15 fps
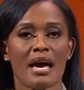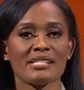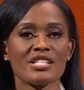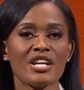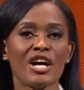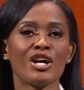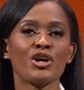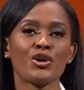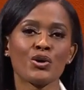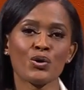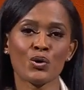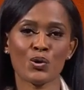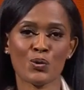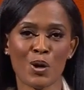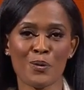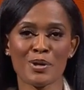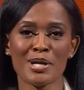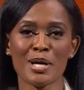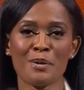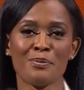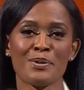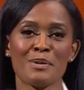As a young girl
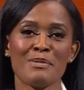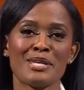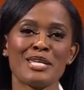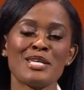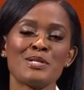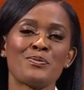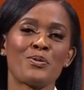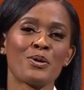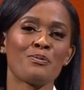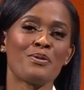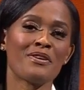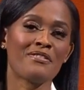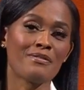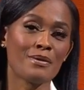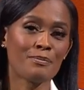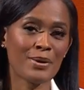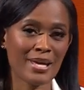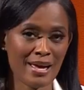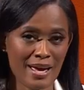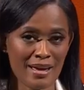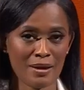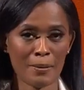growing up in McKeesport,
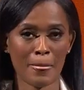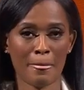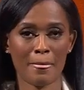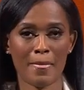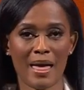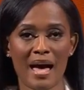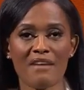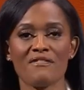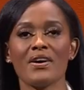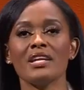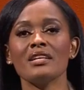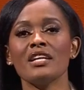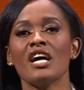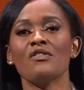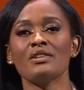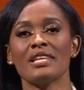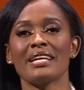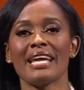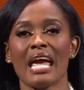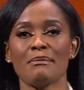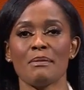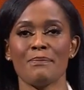PA, I fell in love with the
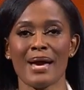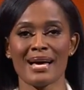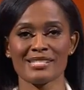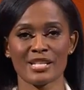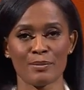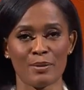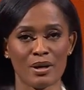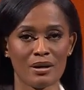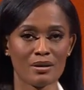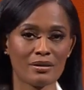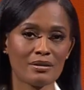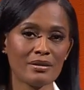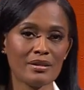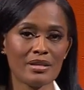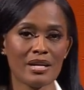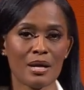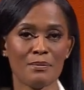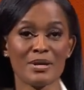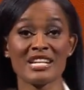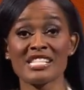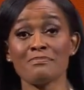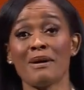game of basketball.
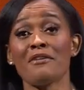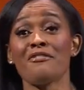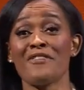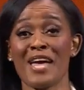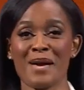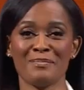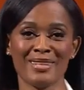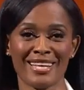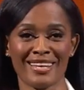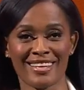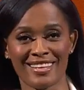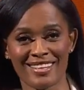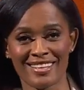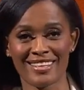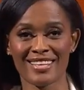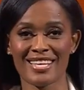Because of my family.